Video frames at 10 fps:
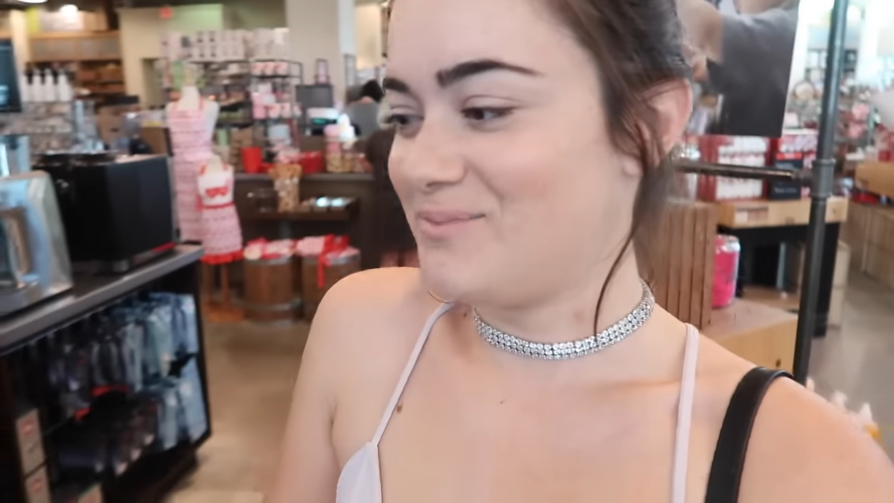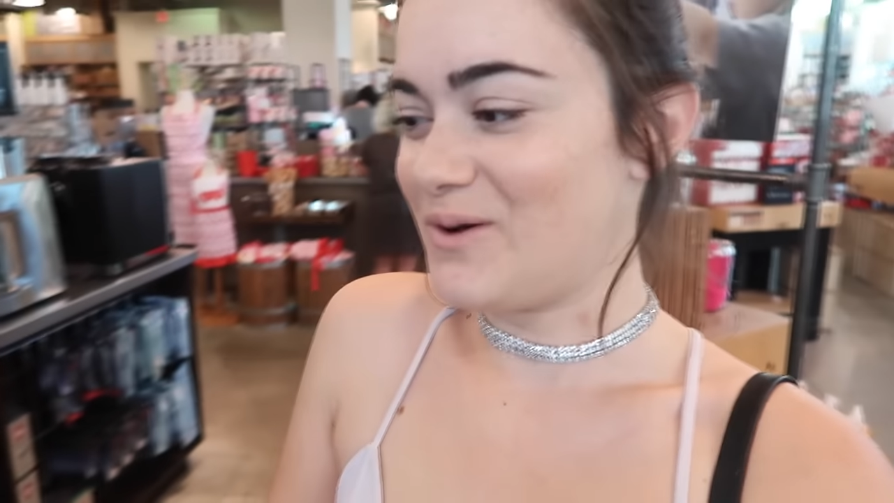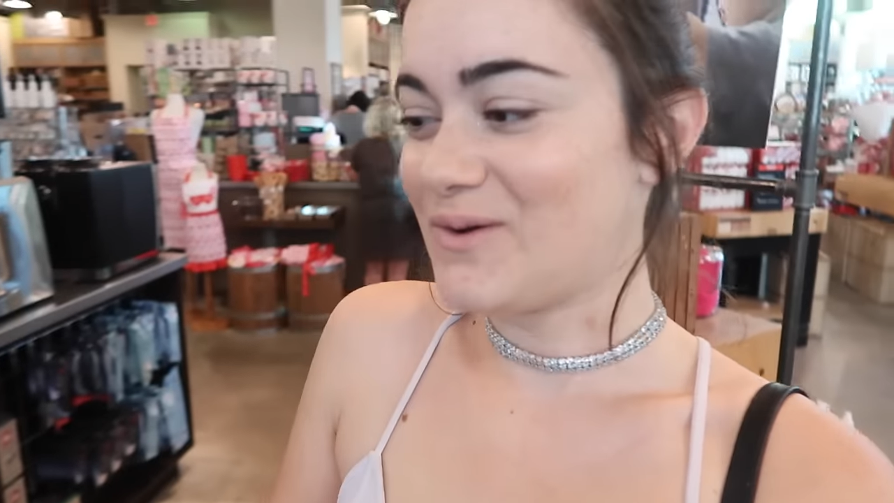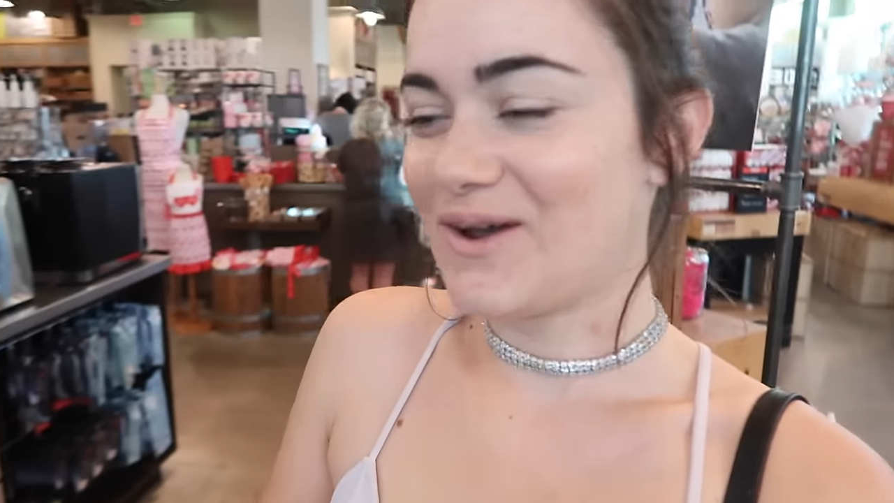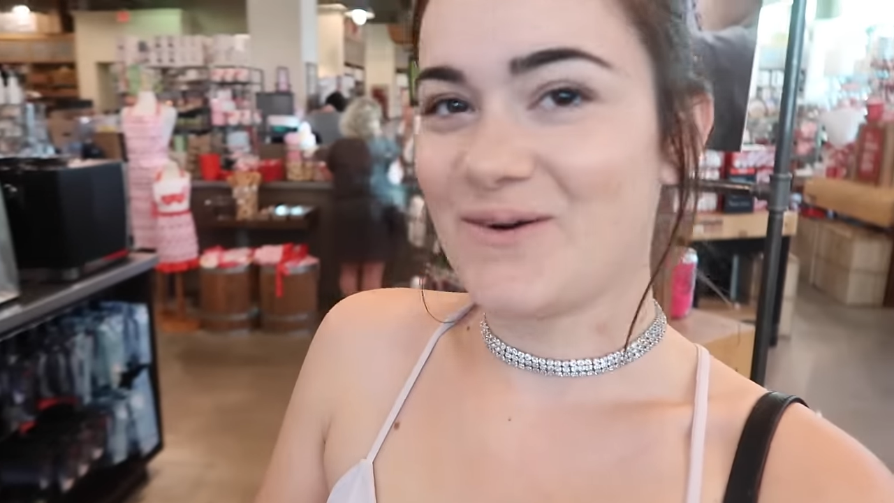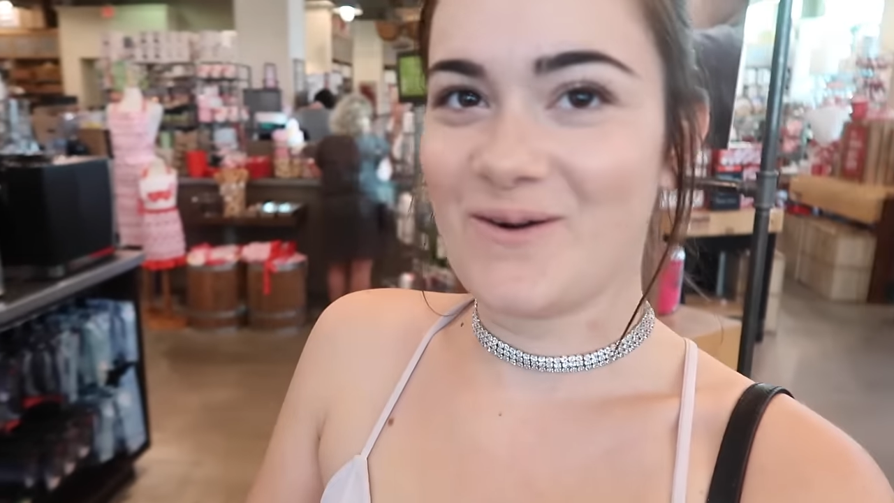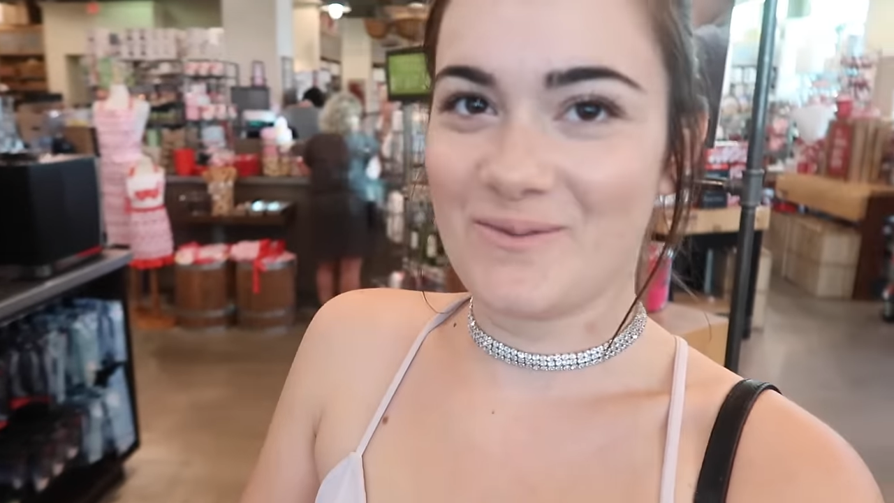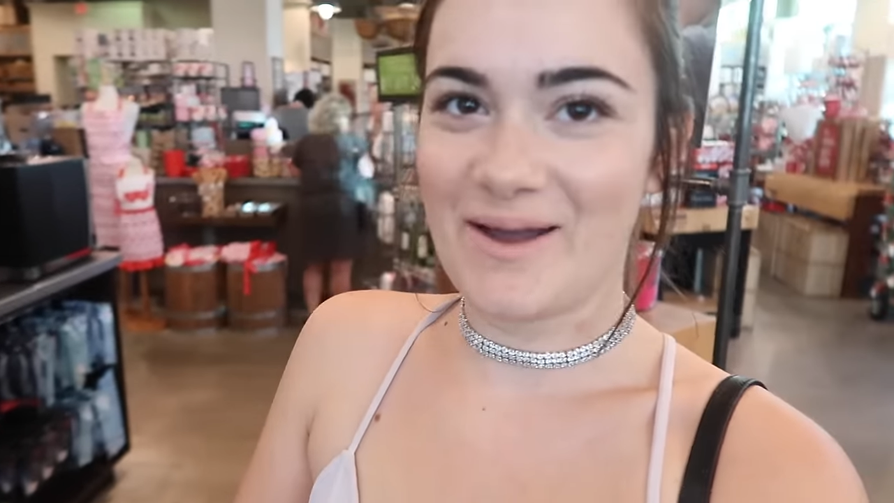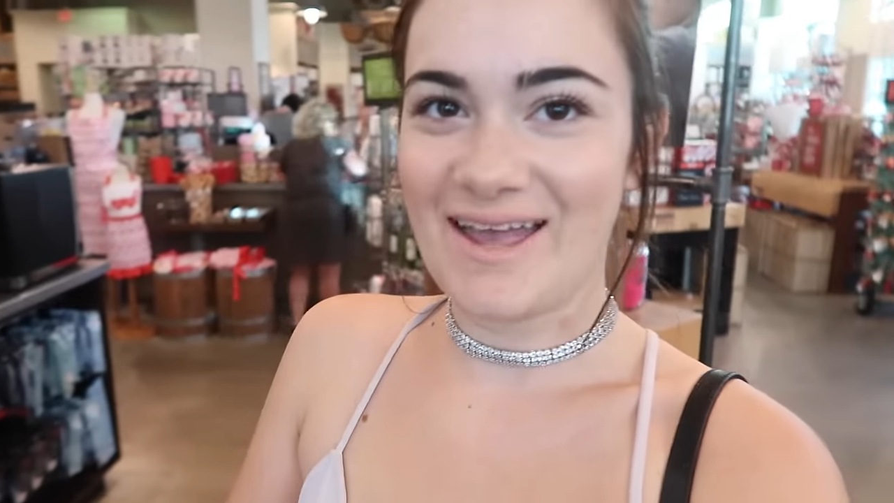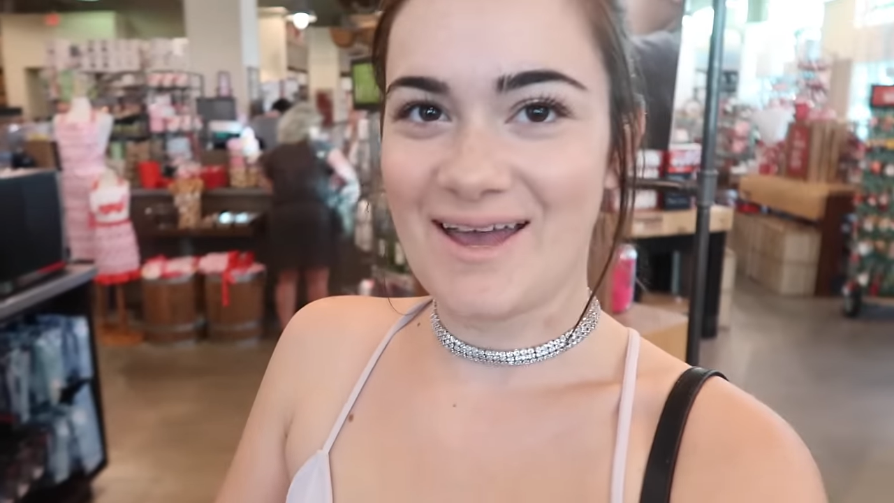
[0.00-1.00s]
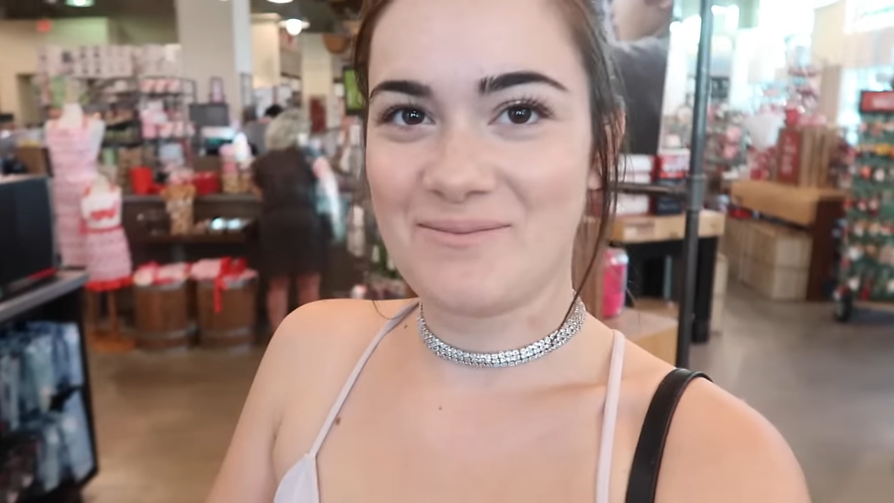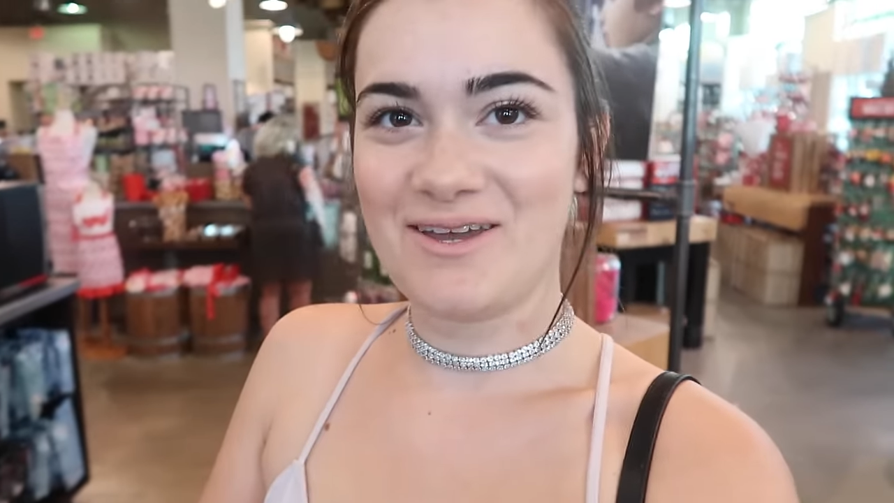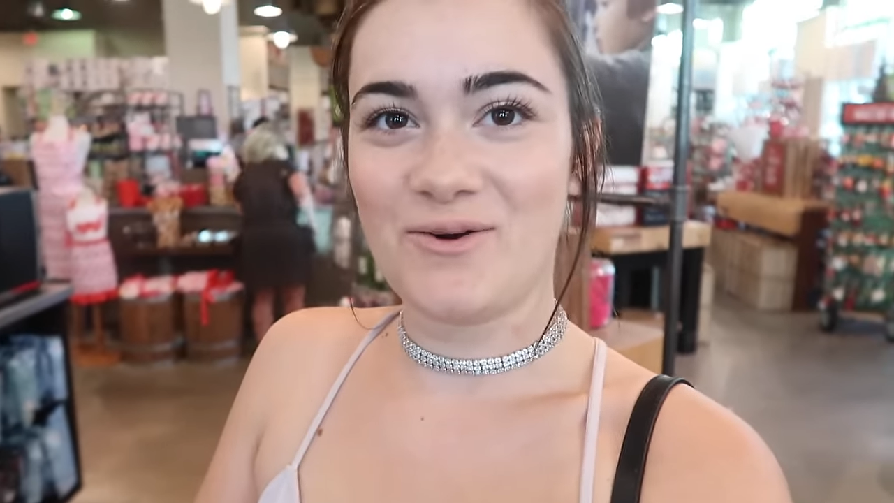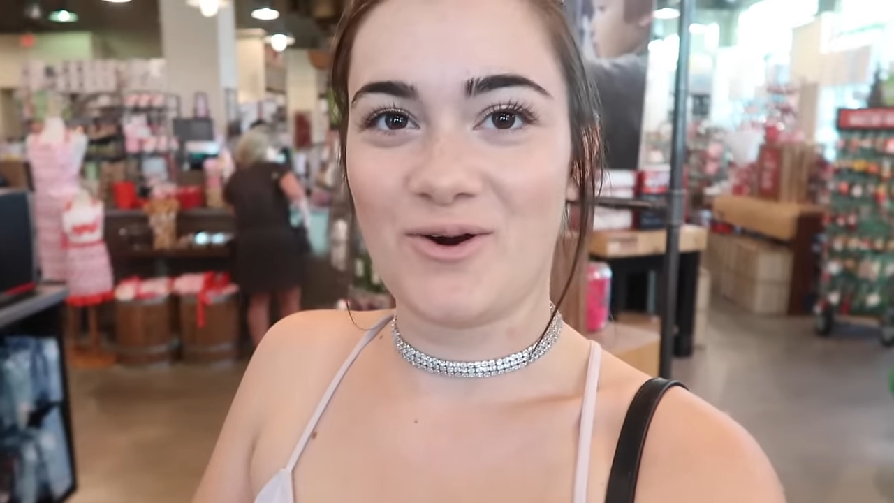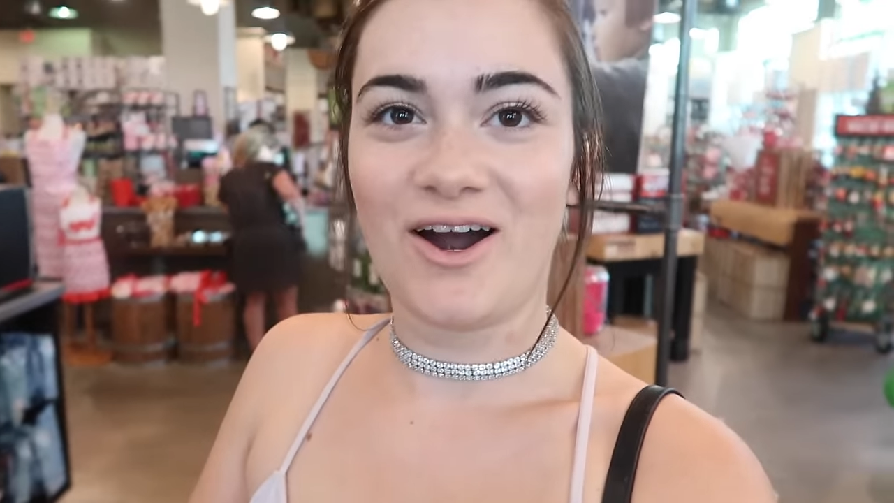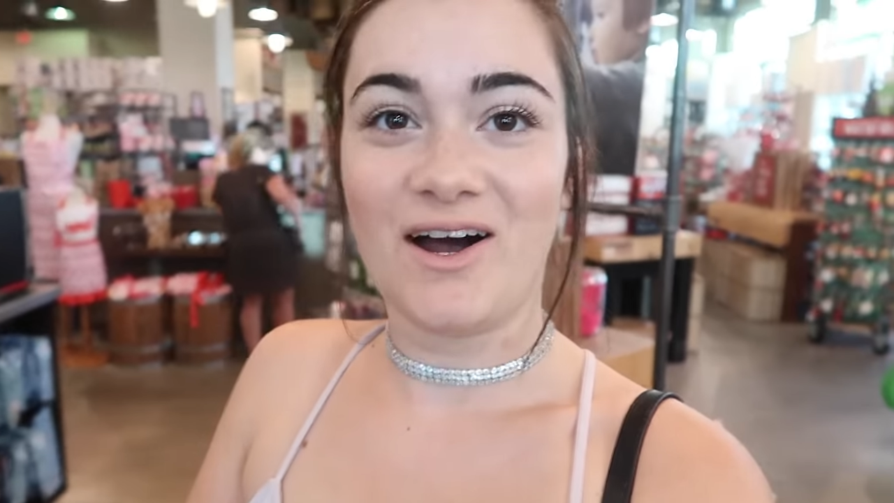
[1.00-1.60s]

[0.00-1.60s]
Boca or Miami or